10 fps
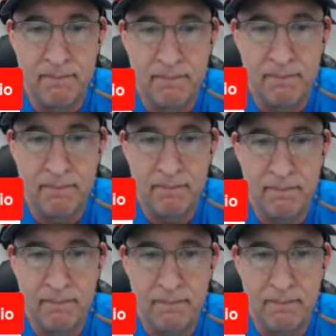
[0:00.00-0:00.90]

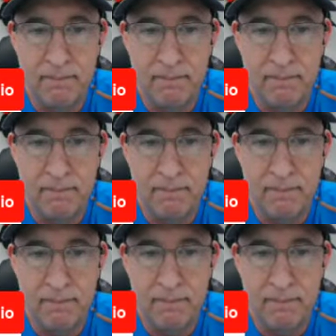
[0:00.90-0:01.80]

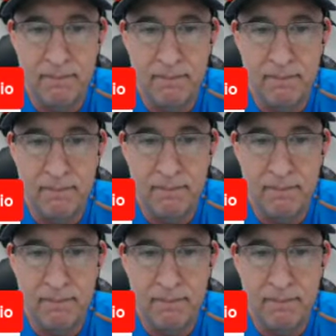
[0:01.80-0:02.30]
Nobody speaks.